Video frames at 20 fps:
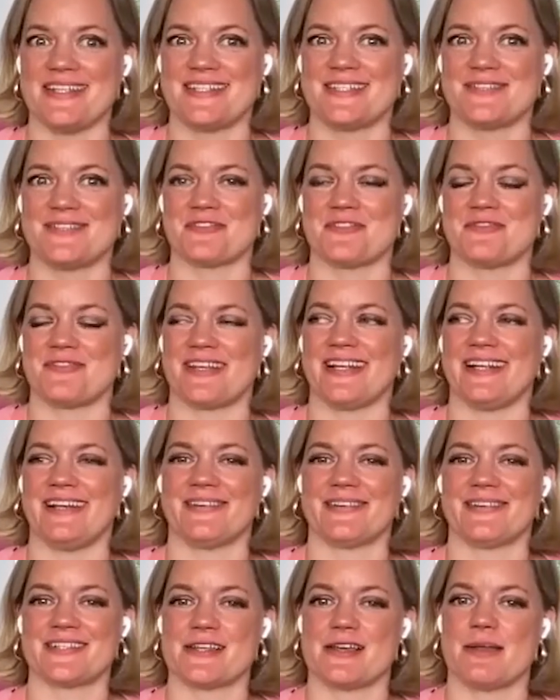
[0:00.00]
for a really long
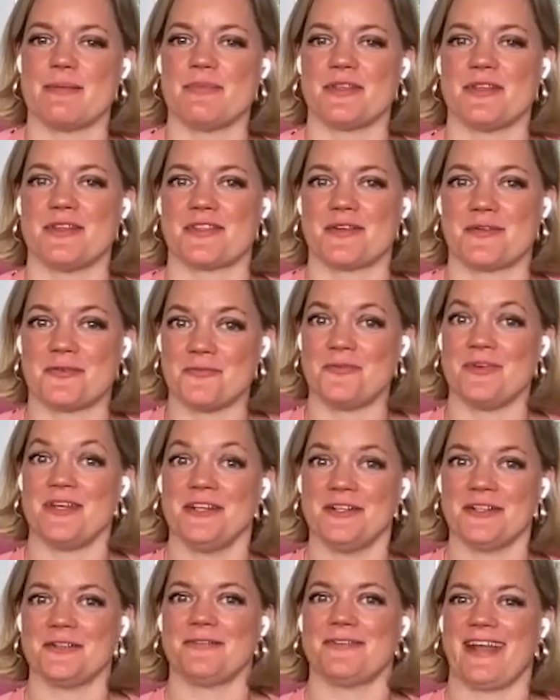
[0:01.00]
time that the
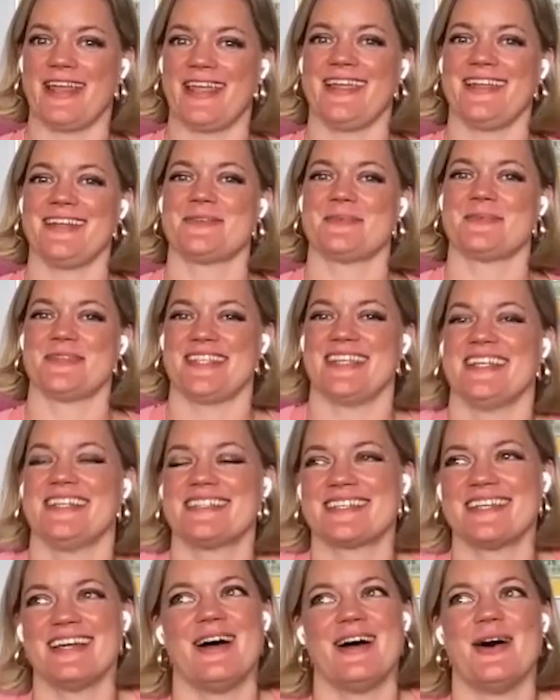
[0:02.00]
real rage was yet
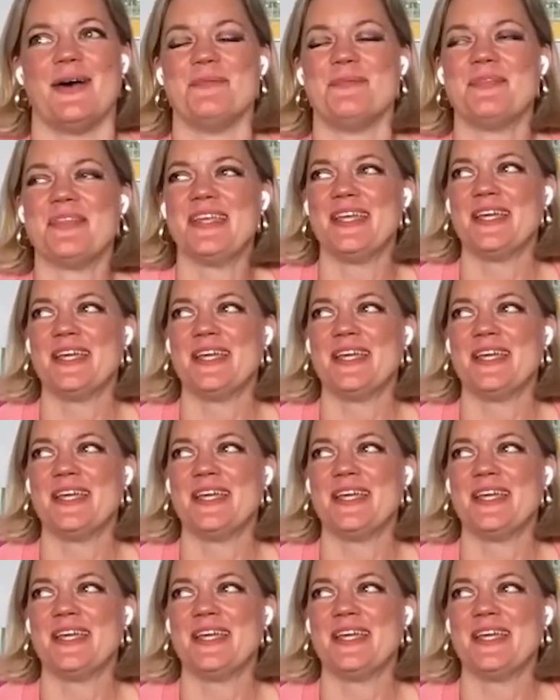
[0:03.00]
to come,